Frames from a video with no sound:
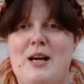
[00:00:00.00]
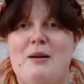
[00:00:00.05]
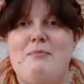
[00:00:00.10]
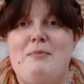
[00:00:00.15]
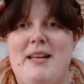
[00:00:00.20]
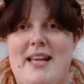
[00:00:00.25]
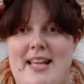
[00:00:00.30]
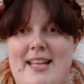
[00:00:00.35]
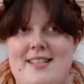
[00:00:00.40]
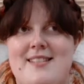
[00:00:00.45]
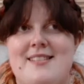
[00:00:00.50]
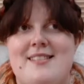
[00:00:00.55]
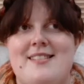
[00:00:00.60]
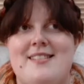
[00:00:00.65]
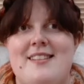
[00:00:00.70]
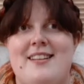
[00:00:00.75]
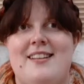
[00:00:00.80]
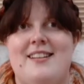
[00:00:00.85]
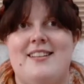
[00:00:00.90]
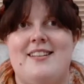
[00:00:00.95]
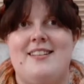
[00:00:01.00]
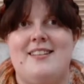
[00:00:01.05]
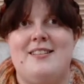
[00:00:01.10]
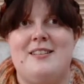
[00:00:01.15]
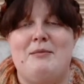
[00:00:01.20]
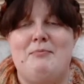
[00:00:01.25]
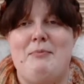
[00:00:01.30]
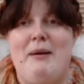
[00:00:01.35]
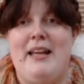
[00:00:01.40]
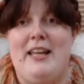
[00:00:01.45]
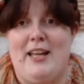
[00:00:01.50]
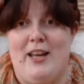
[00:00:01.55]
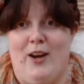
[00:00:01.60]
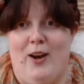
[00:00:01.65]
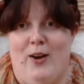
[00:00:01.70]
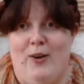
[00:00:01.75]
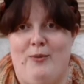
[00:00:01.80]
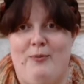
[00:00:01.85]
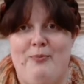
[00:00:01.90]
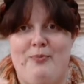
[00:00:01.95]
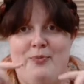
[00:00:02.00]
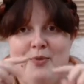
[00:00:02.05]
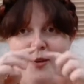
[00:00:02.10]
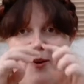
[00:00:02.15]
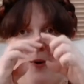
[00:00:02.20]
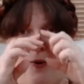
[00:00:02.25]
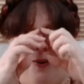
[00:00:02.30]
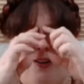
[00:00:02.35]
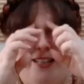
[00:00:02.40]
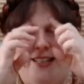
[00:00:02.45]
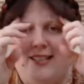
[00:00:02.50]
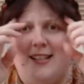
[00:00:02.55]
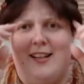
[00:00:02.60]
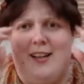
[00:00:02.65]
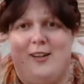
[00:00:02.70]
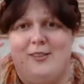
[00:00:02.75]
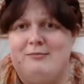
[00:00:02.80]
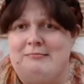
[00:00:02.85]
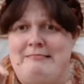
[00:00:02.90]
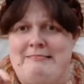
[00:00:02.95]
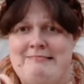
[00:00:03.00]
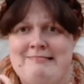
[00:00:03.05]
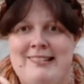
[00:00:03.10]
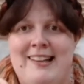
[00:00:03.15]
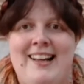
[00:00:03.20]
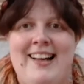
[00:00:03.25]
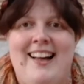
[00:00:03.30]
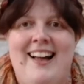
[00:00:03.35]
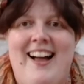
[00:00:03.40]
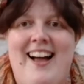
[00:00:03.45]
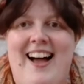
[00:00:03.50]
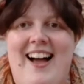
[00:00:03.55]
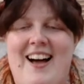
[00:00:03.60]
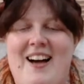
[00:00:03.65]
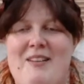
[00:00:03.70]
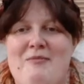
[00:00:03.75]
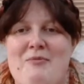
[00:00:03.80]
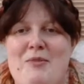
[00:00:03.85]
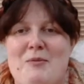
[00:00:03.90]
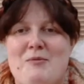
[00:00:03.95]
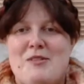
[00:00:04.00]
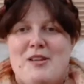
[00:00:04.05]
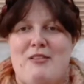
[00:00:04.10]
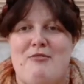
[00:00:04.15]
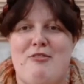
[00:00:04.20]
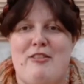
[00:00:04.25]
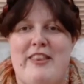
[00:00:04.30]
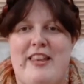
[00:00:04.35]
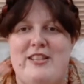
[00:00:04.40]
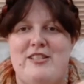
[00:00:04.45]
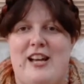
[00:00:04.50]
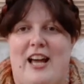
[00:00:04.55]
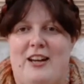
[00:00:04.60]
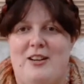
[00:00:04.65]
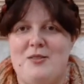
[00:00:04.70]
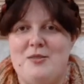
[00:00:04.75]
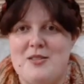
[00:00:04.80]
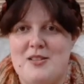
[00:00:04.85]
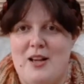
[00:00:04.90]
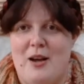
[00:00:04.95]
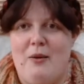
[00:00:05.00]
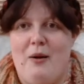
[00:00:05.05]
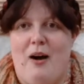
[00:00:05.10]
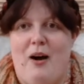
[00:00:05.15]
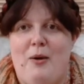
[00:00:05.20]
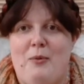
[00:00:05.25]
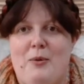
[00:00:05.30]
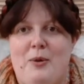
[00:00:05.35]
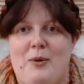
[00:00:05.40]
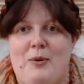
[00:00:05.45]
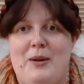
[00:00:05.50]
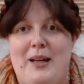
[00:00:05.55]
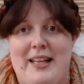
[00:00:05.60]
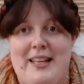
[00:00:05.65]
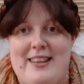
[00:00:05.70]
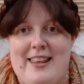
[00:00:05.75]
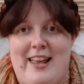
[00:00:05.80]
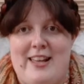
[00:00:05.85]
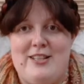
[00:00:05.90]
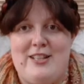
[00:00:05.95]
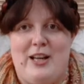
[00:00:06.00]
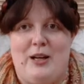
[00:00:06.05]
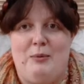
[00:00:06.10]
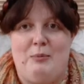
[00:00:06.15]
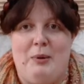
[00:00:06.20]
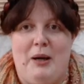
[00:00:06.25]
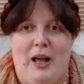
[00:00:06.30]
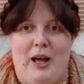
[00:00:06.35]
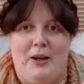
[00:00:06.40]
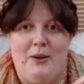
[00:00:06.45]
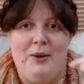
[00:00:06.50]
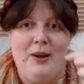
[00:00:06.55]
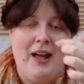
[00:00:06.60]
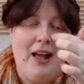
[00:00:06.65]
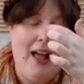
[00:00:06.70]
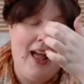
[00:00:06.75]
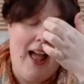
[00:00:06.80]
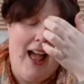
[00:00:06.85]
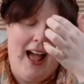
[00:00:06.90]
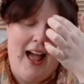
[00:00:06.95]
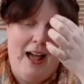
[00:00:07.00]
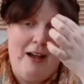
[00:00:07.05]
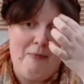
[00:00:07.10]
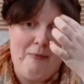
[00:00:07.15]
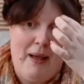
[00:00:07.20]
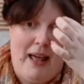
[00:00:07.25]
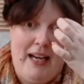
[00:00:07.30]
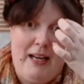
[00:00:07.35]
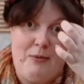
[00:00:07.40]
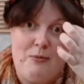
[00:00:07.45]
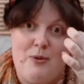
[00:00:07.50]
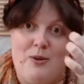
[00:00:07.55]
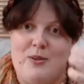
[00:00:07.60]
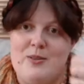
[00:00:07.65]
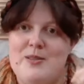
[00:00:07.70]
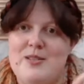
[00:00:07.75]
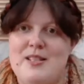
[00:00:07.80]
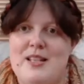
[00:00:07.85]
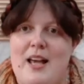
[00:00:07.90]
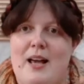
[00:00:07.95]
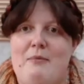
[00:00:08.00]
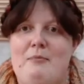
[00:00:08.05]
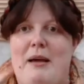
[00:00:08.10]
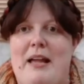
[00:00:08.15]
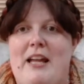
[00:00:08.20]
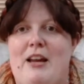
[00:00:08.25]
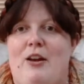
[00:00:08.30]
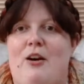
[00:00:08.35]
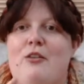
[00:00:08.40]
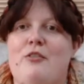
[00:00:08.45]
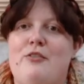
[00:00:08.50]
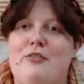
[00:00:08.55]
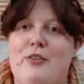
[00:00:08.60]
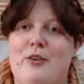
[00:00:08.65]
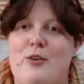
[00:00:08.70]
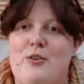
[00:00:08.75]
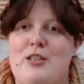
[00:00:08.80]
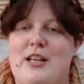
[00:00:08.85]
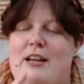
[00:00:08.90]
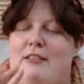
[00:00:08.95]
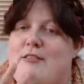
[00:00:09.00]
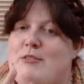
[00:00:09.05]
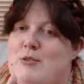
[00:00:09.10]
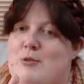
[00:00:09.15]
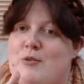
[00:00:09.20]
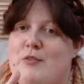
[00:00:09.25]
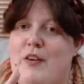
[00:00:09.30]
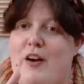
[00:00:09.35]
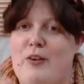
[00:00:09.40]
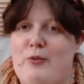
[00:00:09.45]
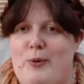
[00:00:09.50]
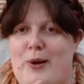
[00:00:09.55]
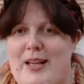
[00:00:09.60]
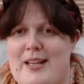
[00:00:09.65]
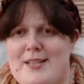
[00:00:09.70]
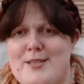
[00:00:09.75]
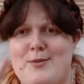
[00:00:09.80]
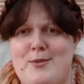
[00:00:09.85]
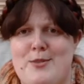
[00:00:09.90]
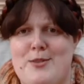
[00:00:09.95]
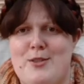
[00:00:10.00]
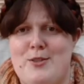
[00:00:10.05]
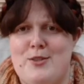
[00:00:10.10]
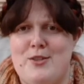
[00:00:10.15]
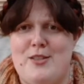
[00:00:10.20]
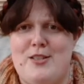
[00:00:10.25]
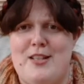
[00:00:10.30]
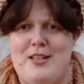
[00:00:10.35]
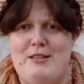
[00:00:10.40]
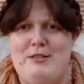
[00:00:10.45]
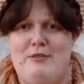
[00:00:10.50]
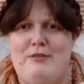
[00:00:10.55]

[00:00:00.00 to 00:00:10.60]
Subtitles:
Knits Make Along or Knit Along. It was over on their channel, so I will link their channel below. And it was a make along for January, so it's 5 weeks, so it took just into